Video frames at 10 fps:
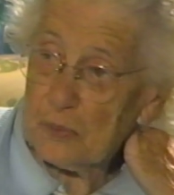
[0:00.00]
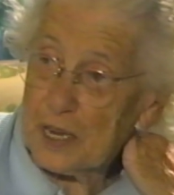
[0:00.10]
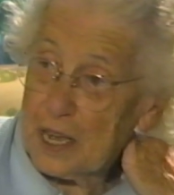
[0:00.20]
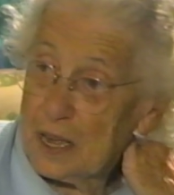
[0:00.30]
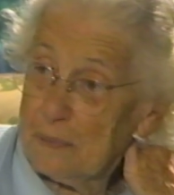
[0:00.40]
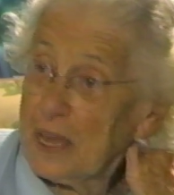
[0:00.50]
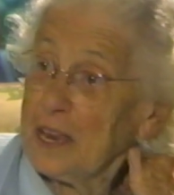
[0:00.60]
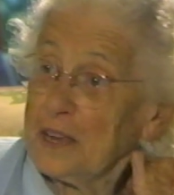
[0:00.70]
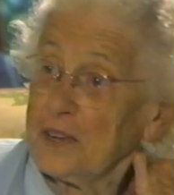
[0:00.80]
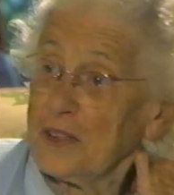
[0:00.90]
nobody had been
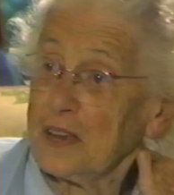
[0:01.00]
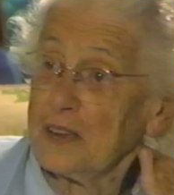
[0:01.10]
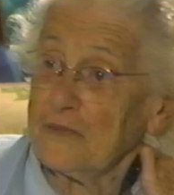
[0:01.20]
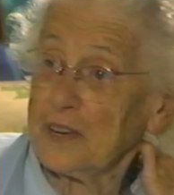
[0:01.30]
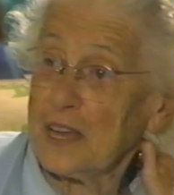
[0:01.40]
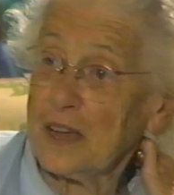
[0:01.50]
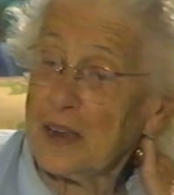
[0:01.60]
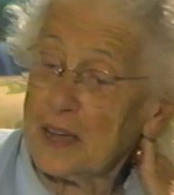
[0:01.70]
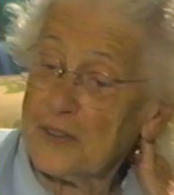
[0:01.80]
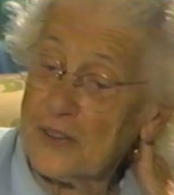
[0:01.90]
into the different
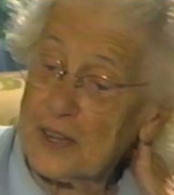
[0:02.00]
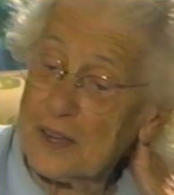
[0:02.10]
areas.